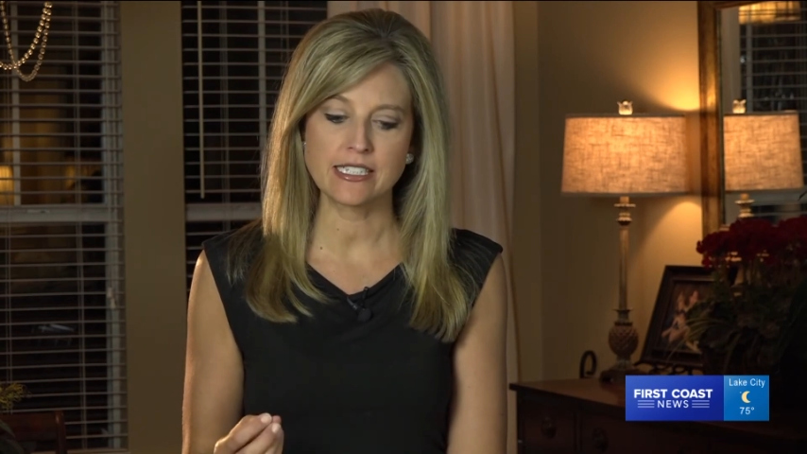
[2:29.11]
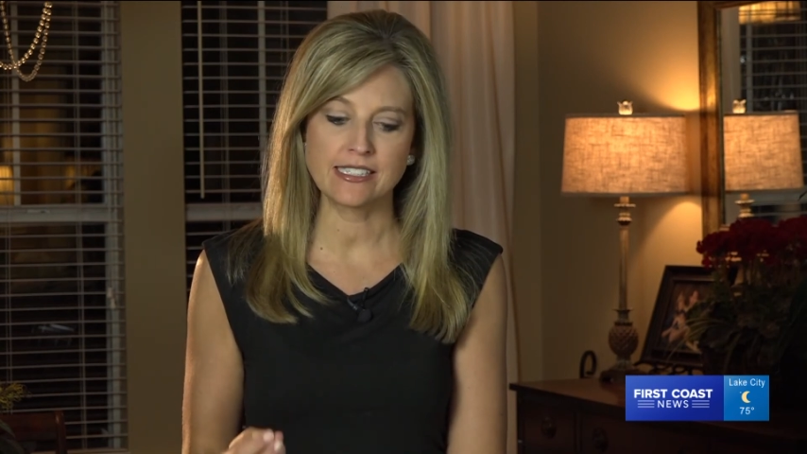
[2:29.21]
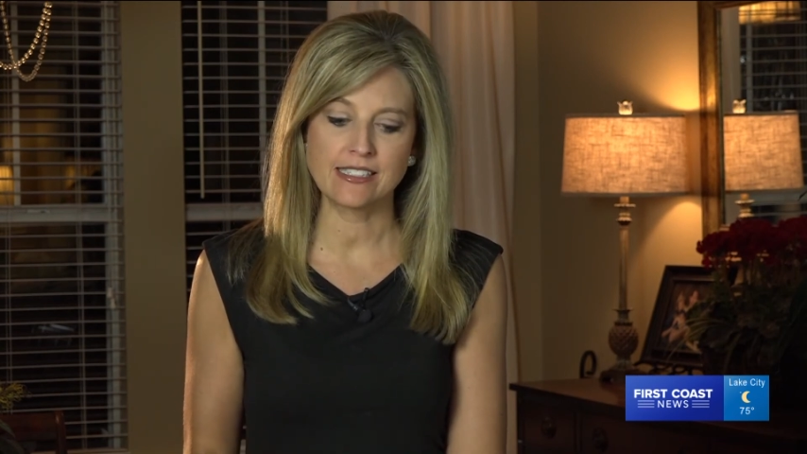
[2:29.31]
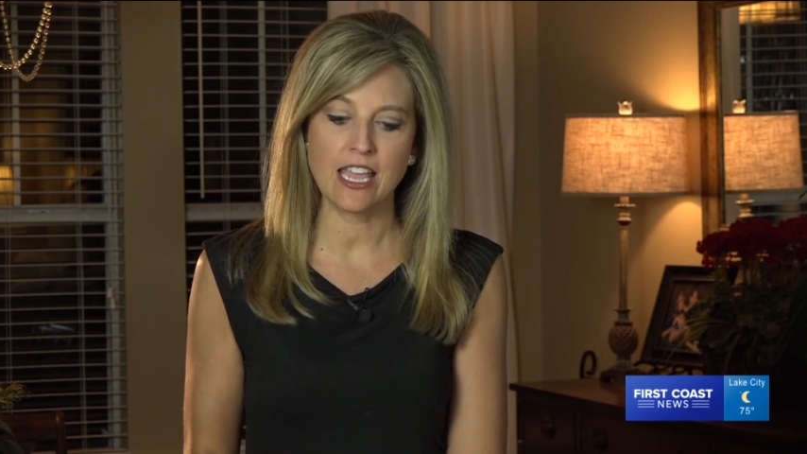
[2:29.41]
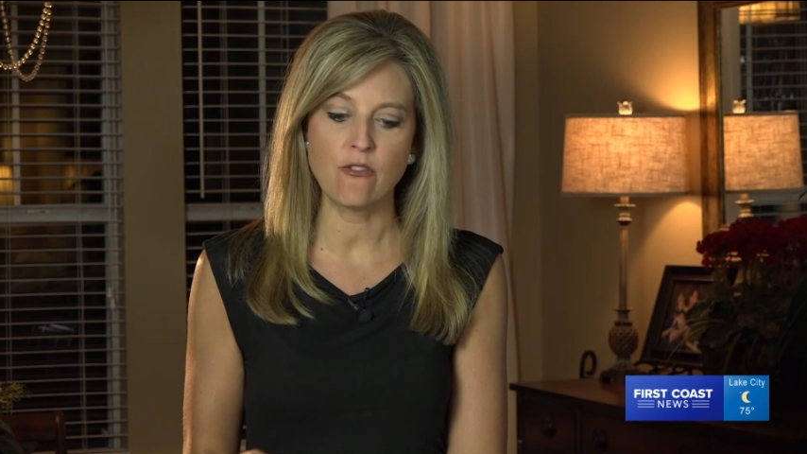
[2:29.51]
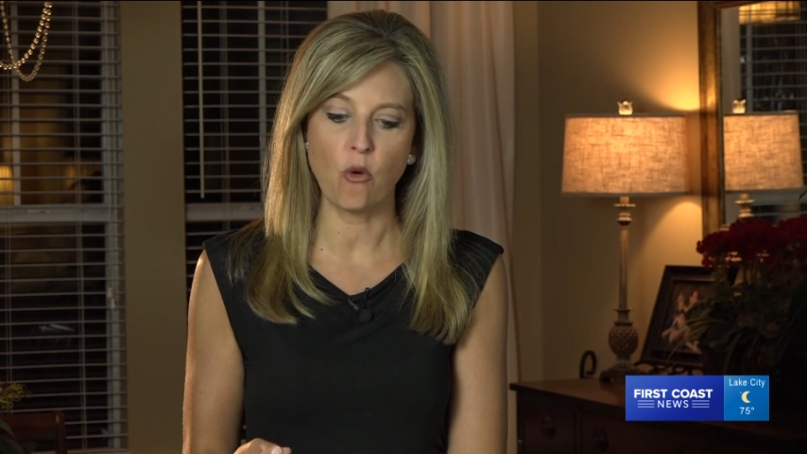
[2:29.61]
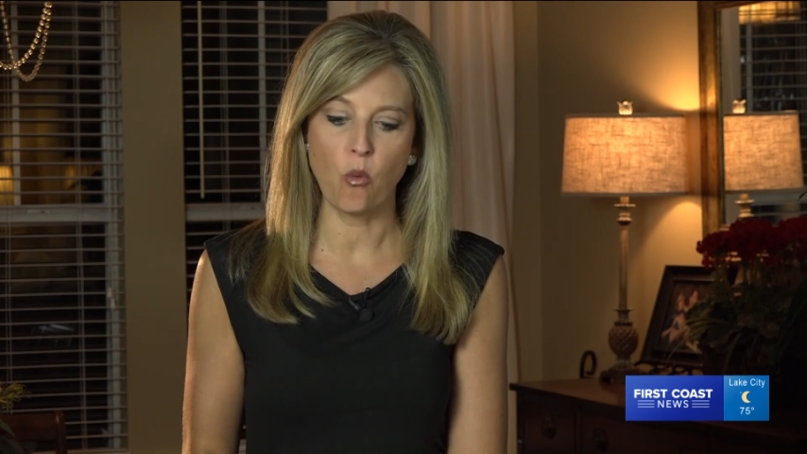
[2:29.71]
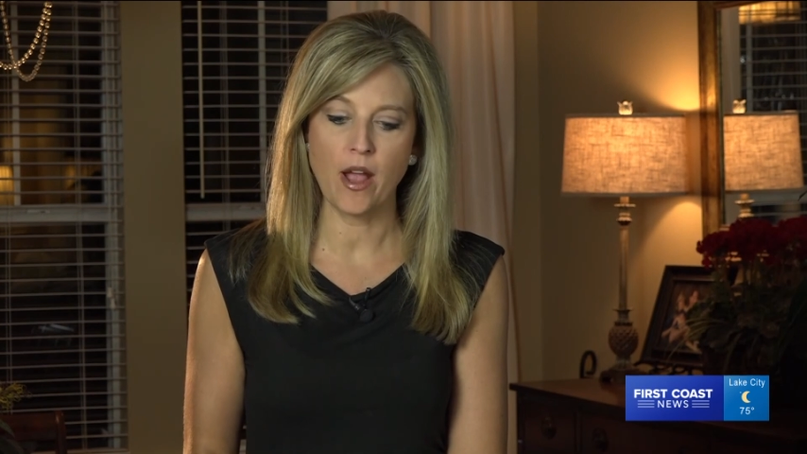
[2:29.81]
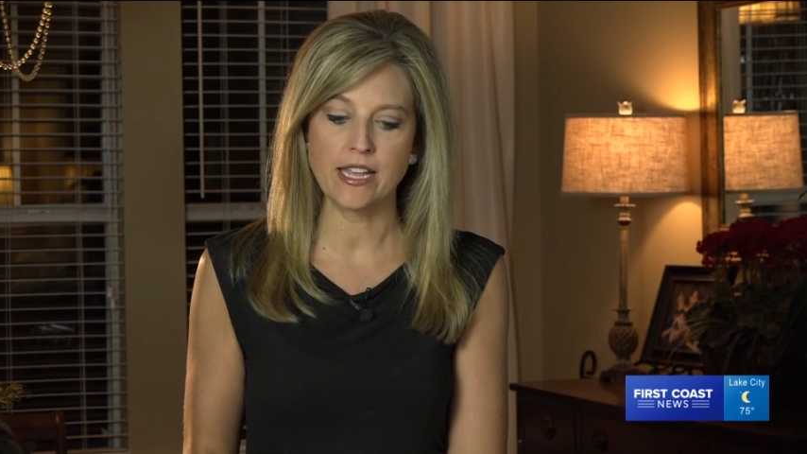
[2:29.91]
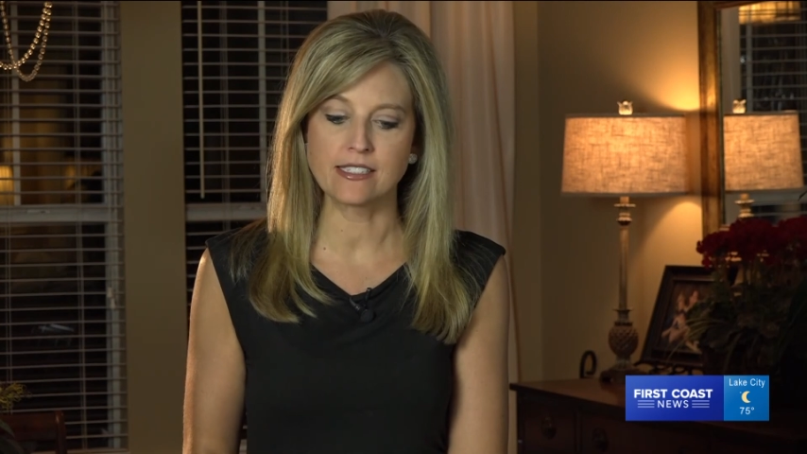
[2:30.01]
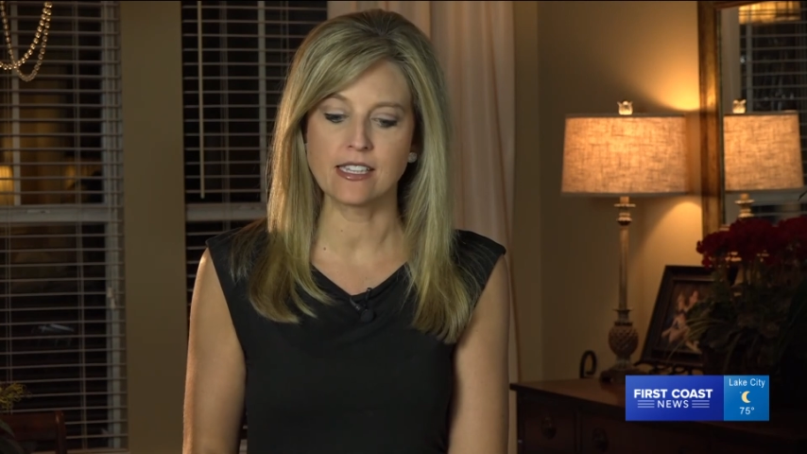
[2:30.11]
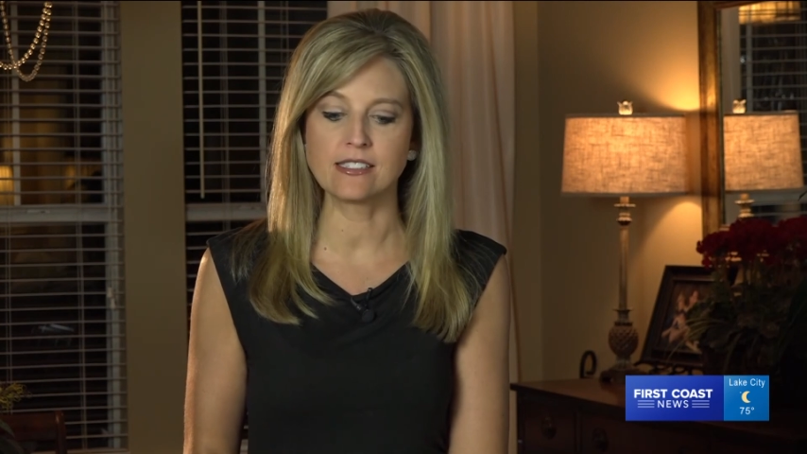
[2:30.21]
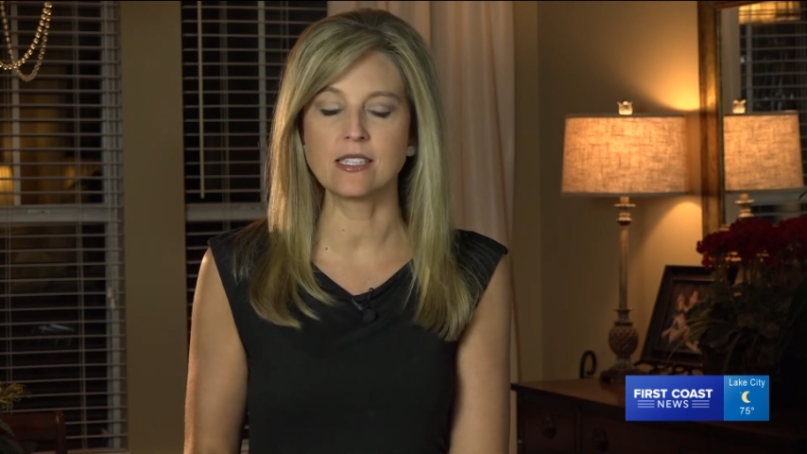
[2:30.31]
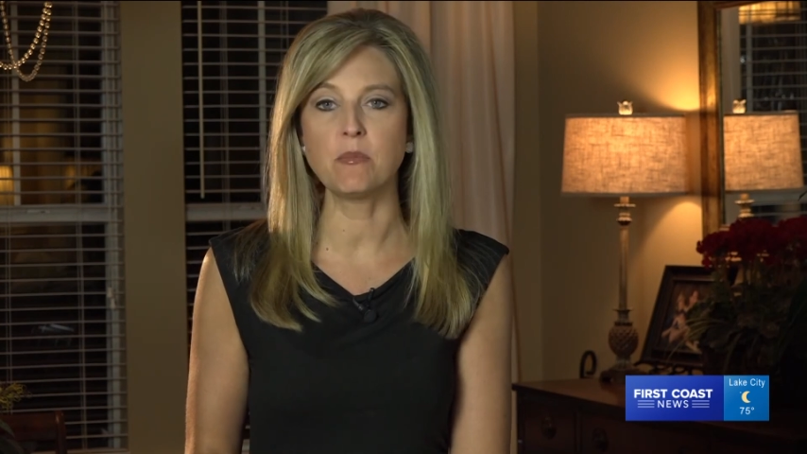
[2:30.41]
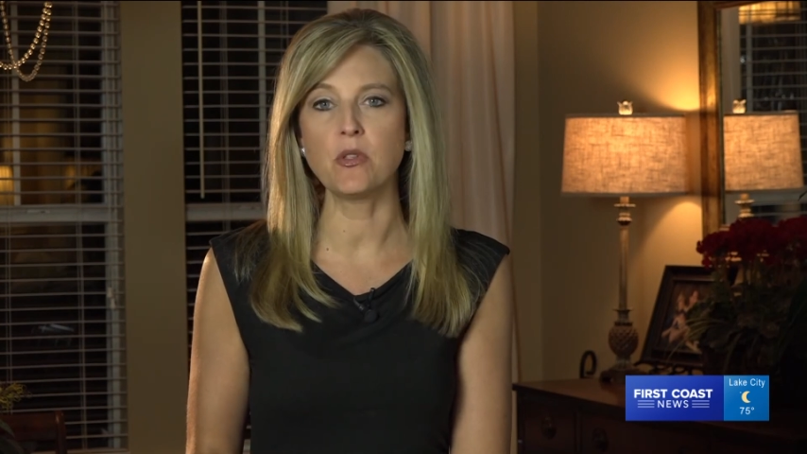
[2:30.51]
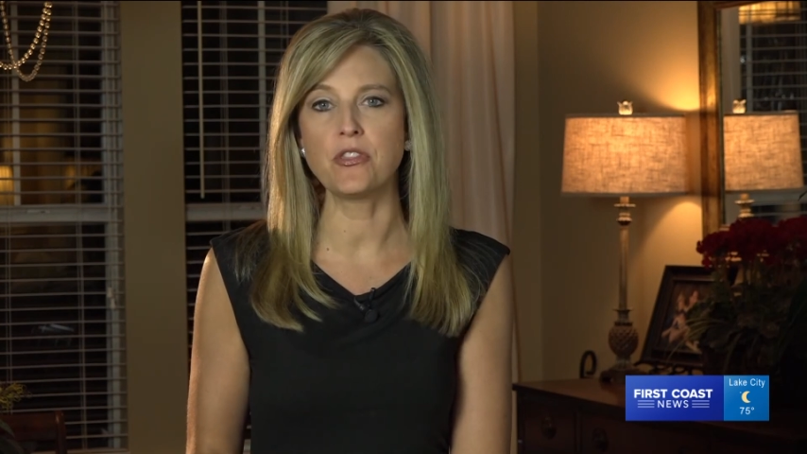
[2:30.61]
safe way and says simple